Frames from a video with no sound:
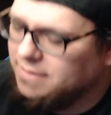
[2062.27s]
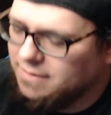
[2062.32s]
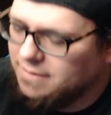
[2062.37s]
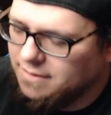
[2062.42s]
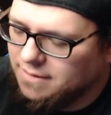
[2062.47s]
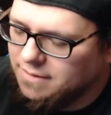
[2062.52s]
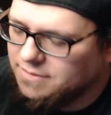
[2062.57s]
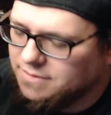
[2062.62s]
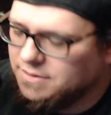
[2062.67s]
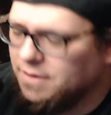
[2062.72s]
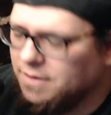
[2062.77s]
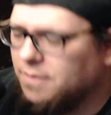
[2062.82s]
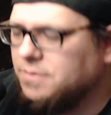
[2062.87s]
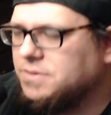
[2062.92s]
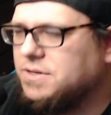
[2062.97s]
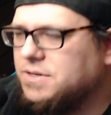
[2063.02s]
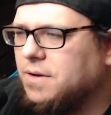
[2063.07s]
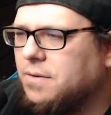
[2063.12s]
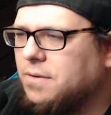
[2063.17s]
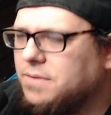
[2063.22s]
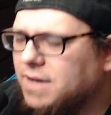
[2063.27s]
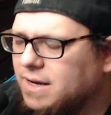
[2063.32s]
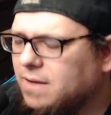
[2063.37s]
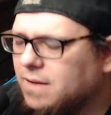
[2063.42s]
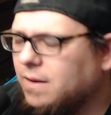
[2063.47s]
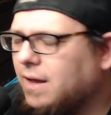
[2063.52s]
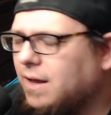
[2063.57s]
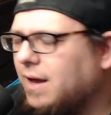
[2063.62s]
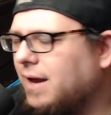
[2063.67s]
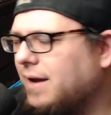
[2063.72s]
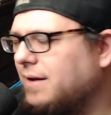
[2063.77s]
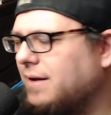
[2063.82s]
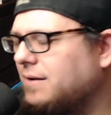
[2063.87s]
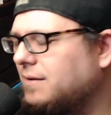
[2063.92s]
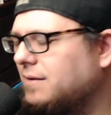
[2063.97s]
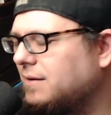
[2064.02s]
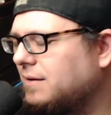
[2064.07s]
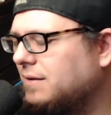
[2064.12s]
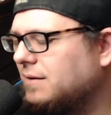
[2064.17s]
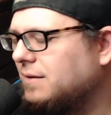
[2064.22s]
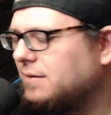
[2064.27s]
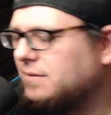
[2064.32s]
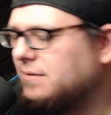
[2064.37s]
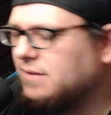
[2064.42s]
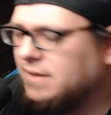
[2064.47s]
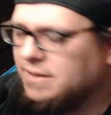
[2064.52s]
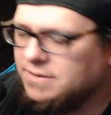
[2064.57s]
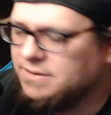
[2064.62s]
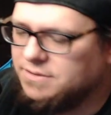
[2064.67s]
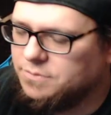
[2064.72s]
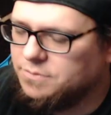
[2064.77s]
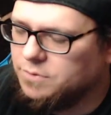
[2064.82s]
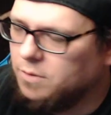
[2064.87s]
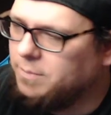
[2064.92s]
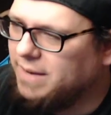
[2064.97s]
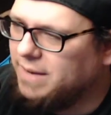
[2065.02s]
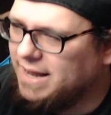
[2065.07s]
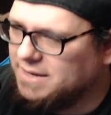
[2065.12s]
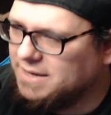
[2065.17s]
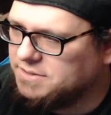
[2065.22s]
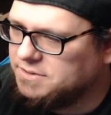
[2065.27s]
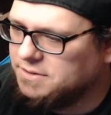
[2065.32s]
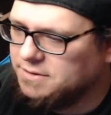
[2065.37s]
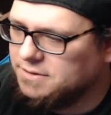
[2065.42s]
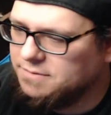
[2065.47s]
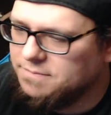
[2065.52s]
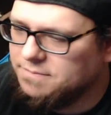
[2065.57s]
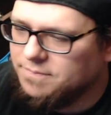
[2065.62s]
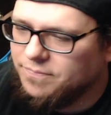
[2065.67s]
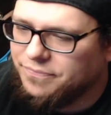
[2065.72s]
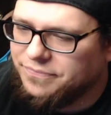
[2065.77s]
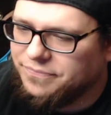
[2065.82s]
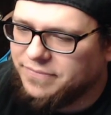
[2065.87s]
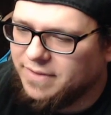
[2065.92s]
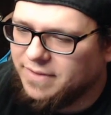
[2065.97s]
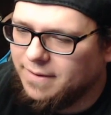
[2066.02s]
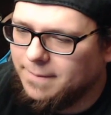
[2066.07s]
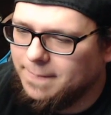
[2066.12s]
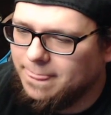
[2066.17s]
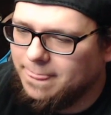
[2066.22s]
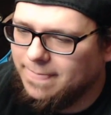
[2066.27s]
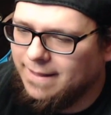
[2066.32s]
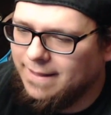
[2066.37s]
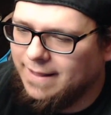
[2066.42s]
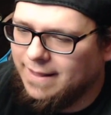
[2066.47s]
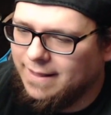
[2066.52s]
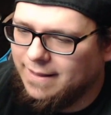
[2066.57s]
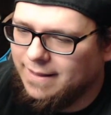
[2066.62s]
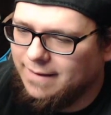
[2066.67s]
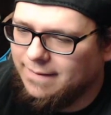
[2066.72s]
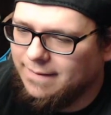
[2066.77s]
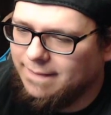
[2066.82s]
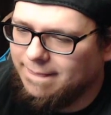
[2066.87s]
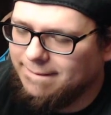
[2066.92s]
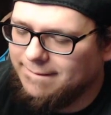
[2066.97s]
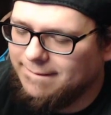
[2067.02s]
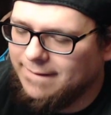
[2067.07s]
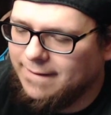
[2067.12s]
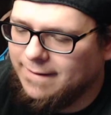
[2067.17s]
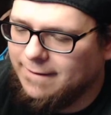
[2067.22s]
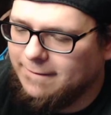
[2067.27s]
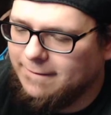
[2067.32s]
So Nikolai is a real bastard, and he